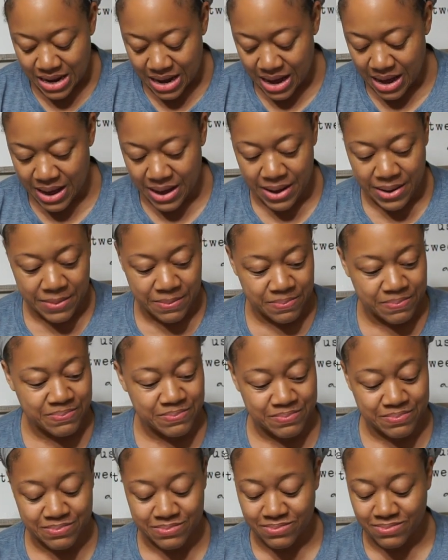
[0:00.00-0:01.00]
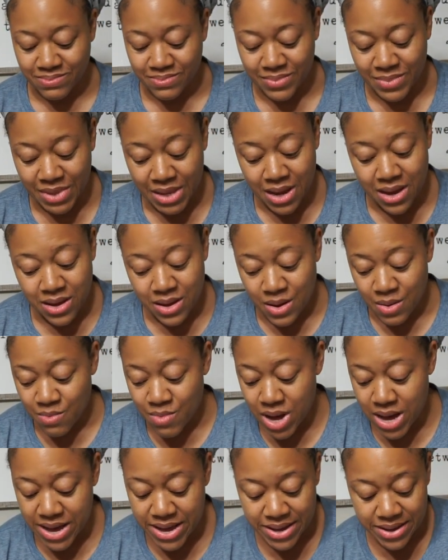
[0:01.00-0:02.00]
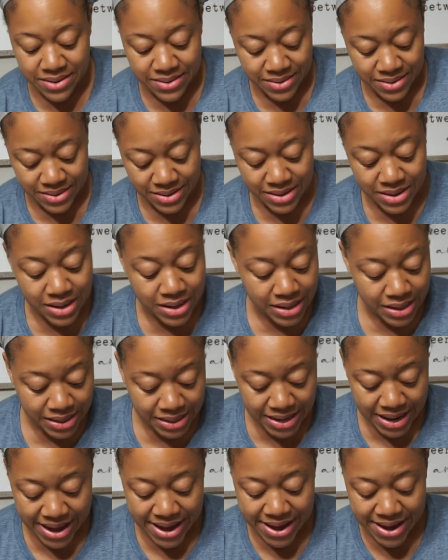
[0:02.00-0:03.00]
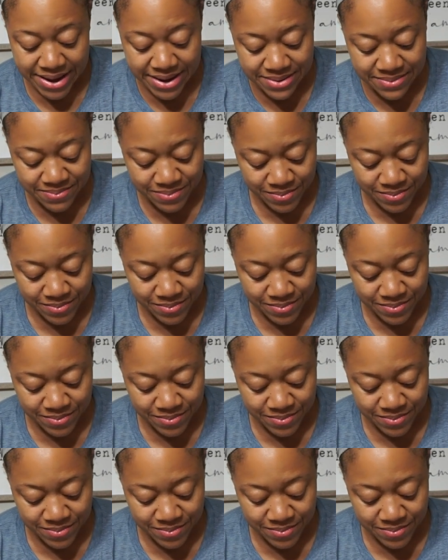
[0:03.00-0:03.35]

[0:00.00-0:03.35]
Um, but let